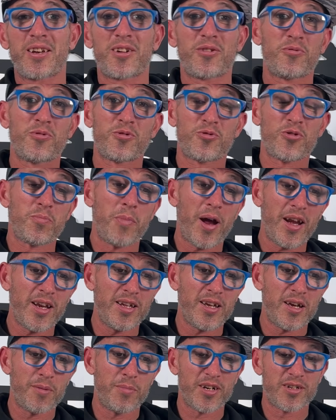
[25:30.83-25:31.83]
I don't want to talk money
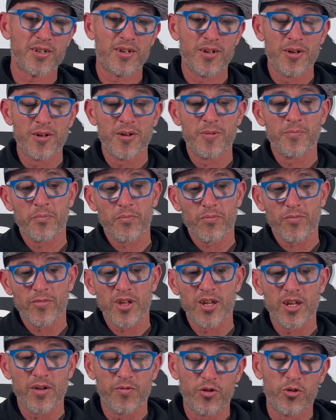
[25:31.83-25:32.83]
here, but
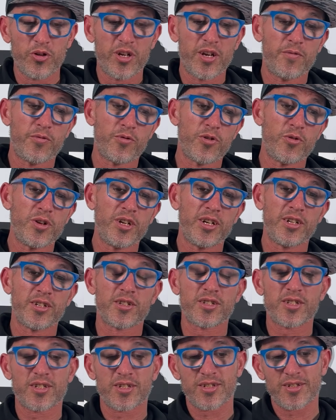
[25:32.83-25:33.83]
if you're looking for a reel in
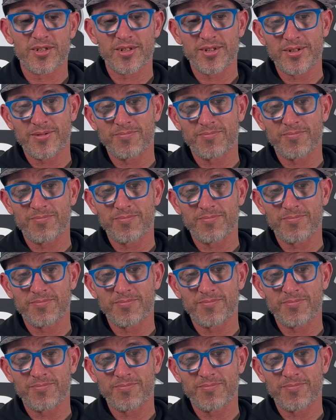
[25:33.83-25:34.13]
this